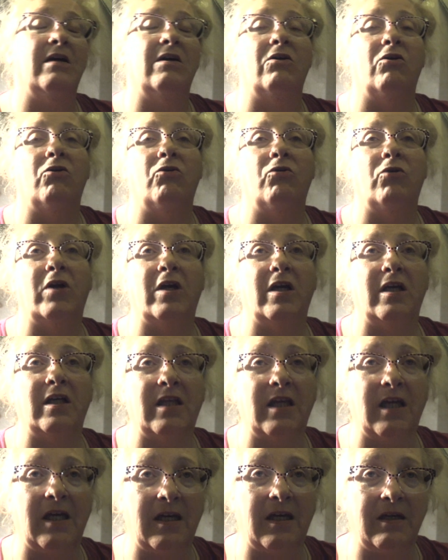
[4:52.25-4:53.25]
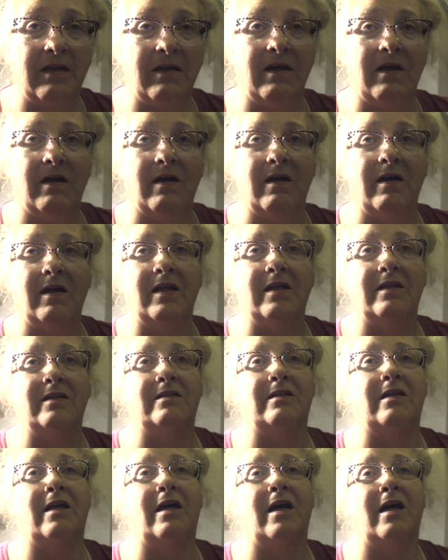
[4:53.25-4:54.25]
or anything
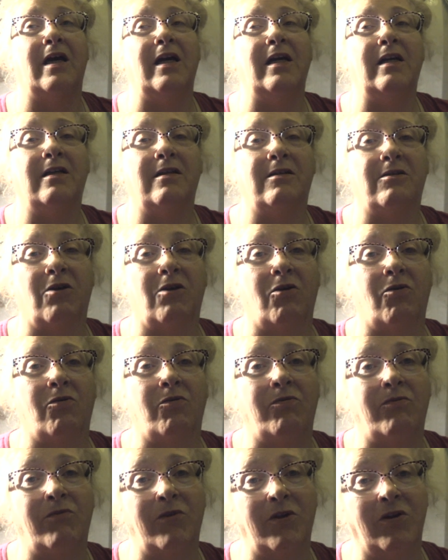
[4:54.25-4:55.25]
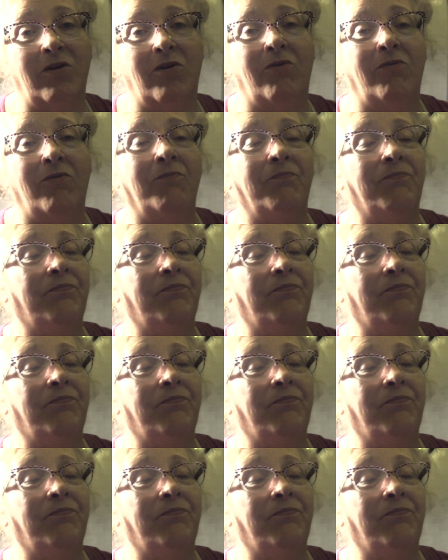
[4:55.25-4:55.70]
inside. So, you know,